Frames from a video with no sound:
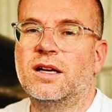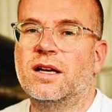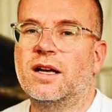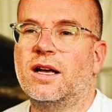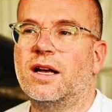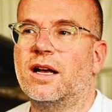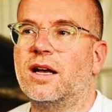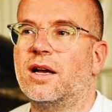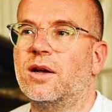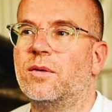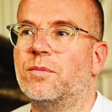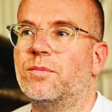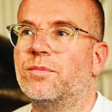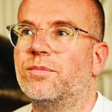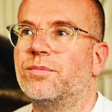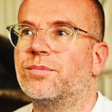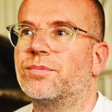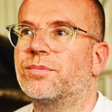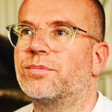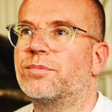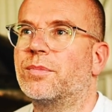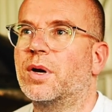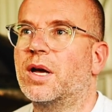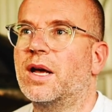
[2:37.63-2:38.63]
um,
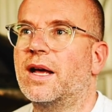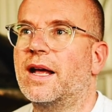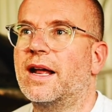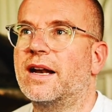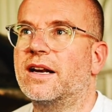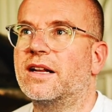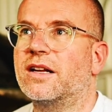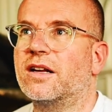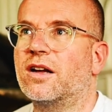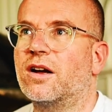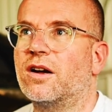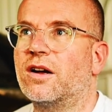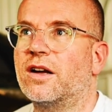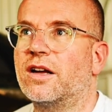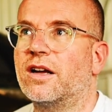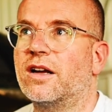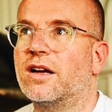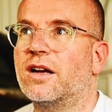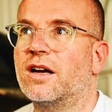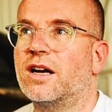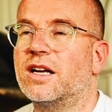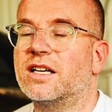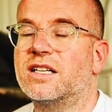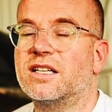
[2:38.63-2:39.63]
but any higher
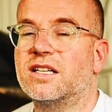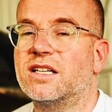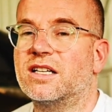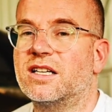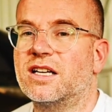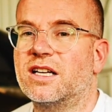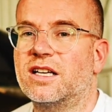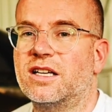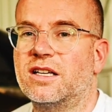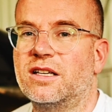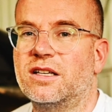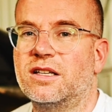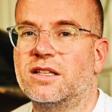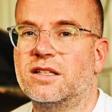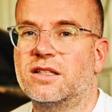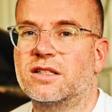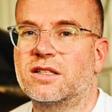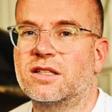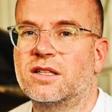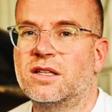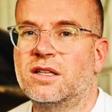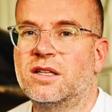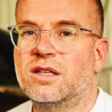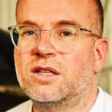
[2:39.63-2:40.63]
I didn't need
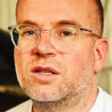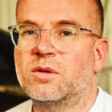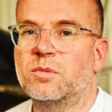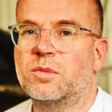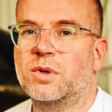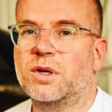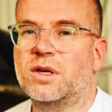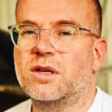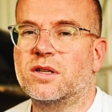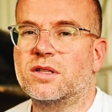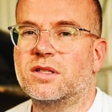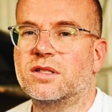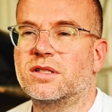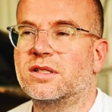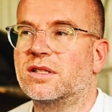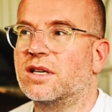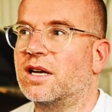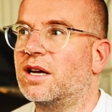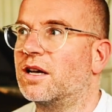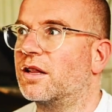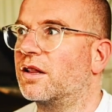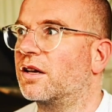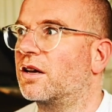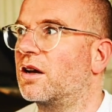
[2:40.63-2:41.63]
because
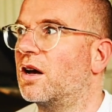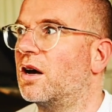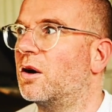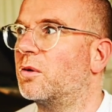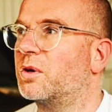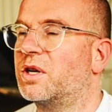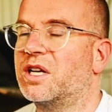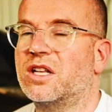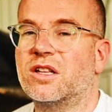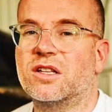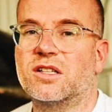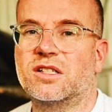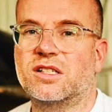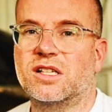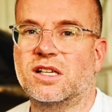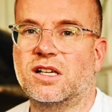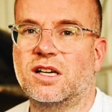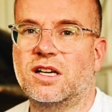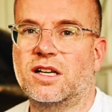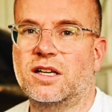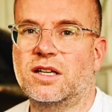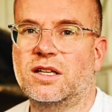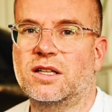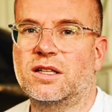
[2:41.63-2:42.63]
uh, the car would hit the
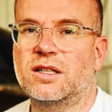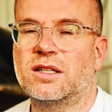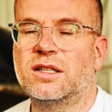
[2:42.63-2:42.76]
ceiling